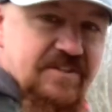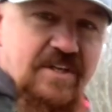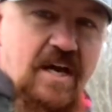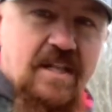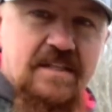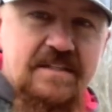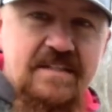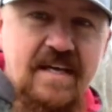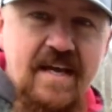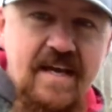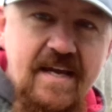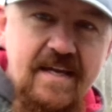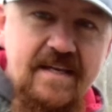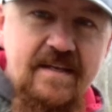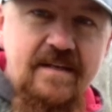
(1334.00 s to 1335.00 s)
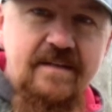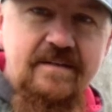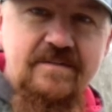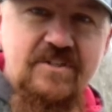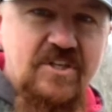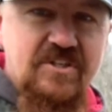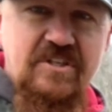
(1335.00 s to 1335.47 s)
solid day
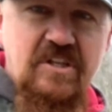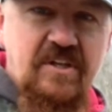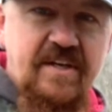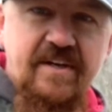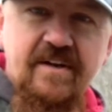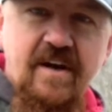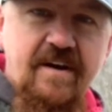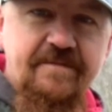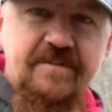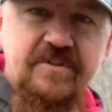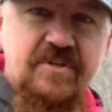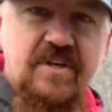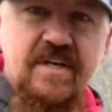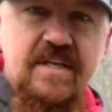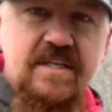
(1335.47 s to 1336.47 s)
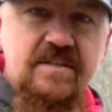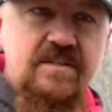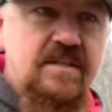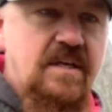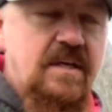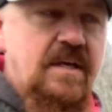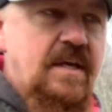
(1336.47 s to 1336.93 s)
just clearing off the trees,
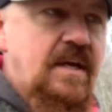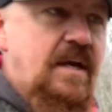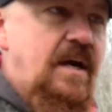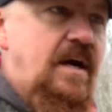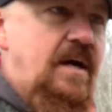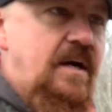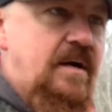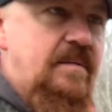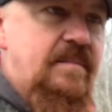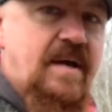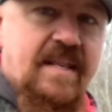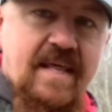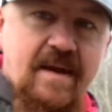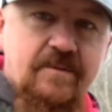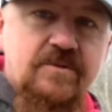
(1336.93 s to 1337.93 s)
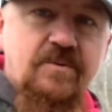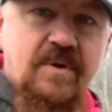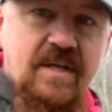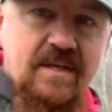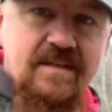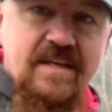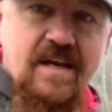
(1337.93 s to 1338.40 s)
and that was
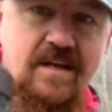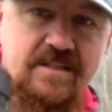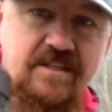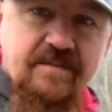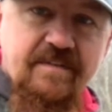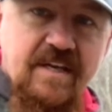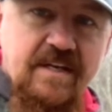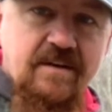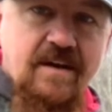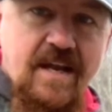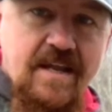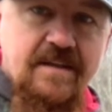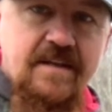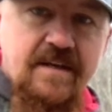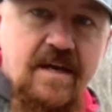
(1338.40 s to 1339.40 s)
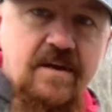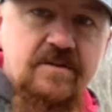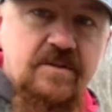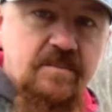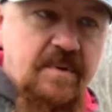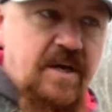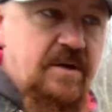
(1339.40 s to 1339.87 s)
running the excavator and the
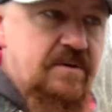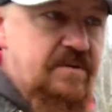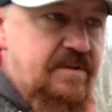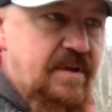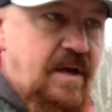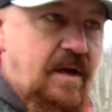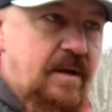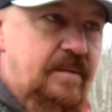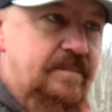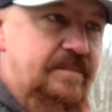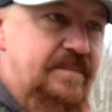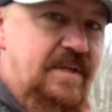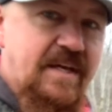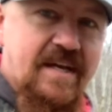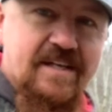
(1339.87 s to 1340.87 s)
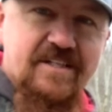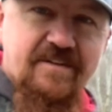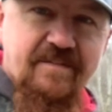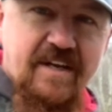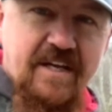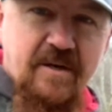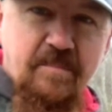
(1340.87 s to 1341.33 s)
dozer both. The
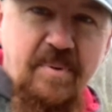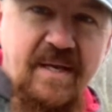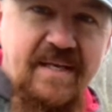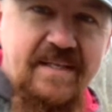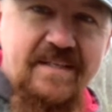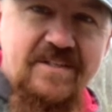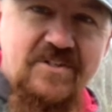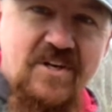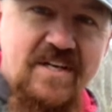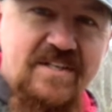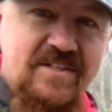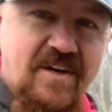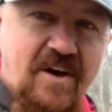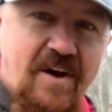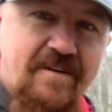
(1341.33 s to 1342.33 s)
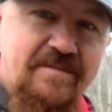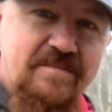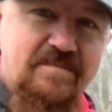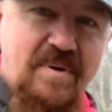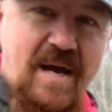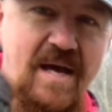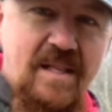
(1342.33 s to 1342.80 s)
excavator picking the trees off
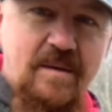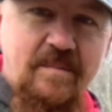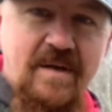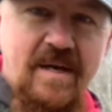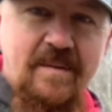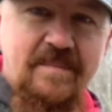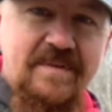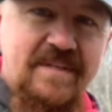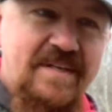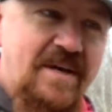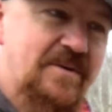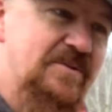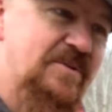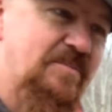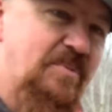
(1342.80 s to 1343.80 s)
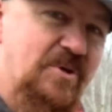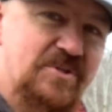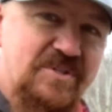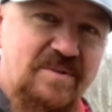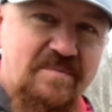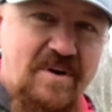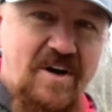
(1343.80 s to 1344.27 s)
and piling them up, and the dozer
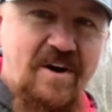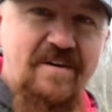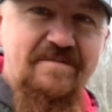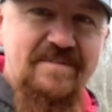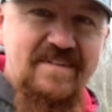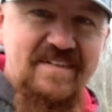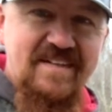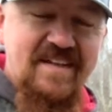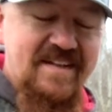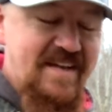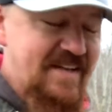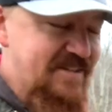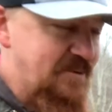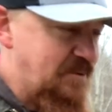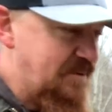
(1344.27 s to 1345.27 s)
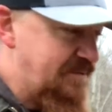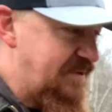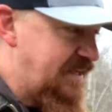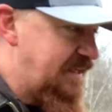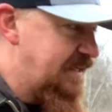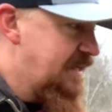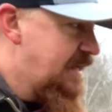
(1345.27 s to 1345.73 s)
pushing them off, and that sort of
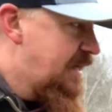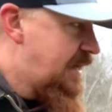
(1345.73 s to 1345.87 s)
thing.